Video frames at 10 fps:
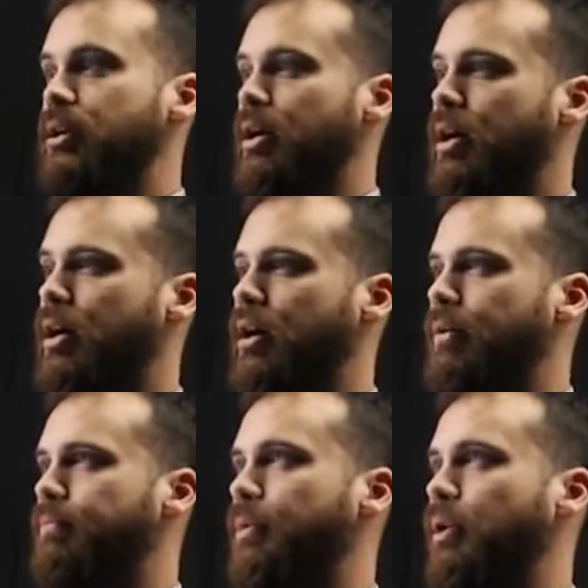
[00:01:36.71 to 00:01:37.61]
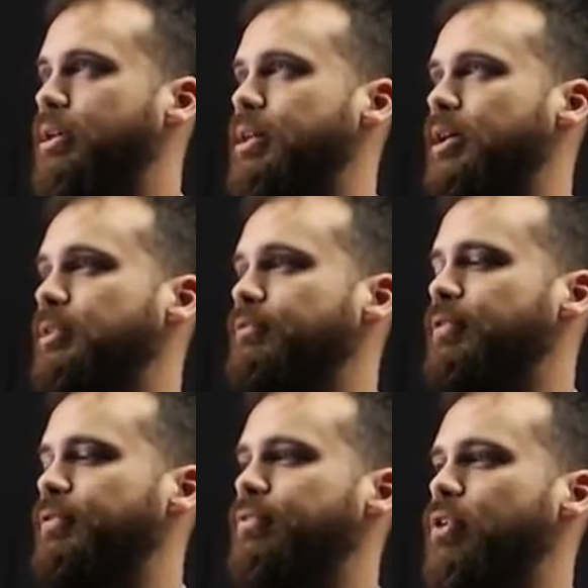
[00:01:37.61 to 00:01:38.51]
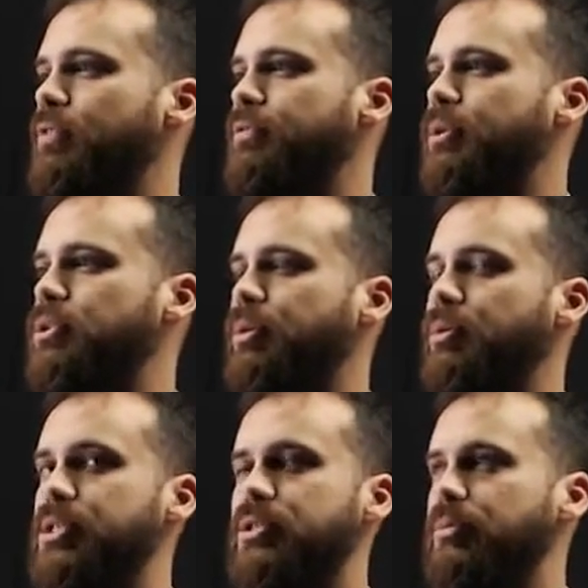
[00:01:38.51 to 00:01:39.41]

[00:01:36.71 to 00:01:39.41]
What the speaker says: by taking 55 and multiplying it by